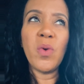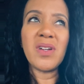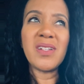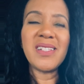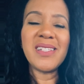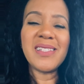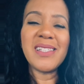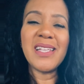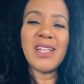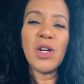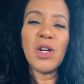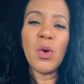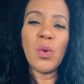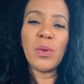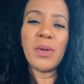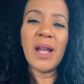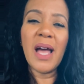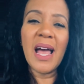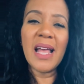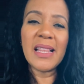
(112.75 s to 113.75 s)
still
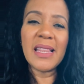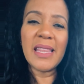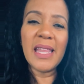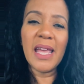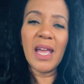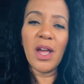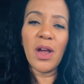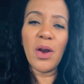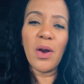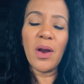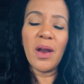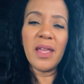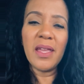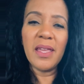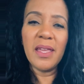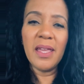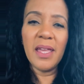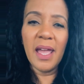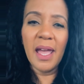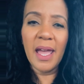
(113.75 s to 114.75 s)
not there
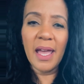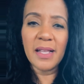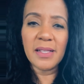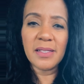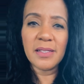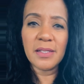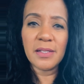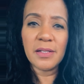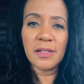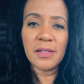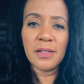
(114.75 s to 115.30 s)
yet.